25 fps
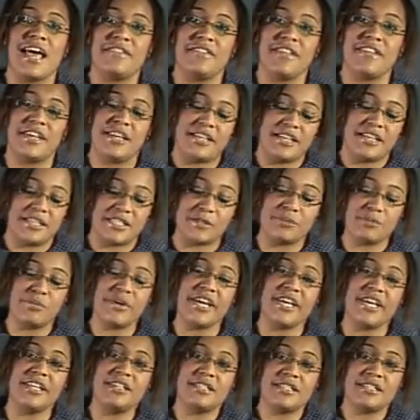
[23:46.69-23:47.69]
and then
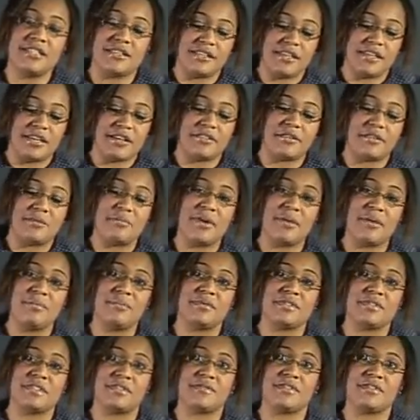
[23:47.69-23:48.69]
explain to the other
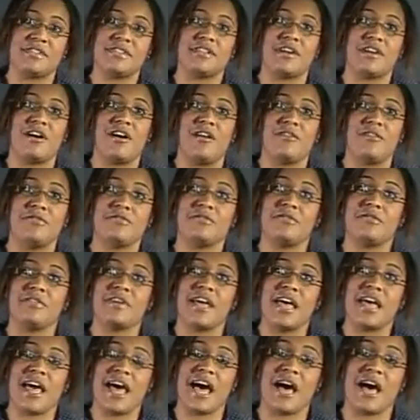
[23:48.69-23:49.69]
members of staff
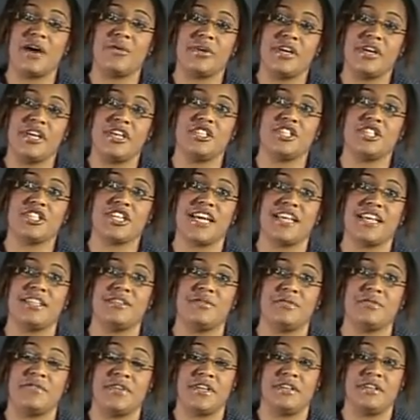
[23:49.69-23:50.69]
how each
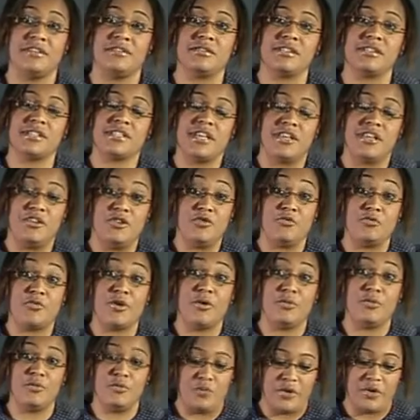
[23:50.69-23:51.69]
hand feels in
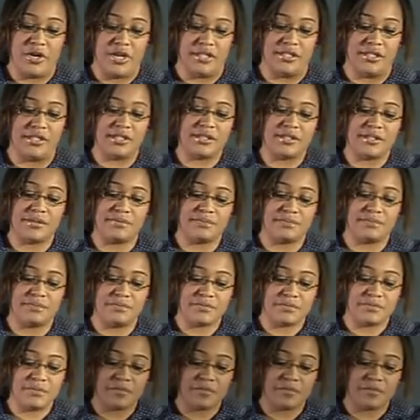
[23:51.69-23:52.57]
your own words.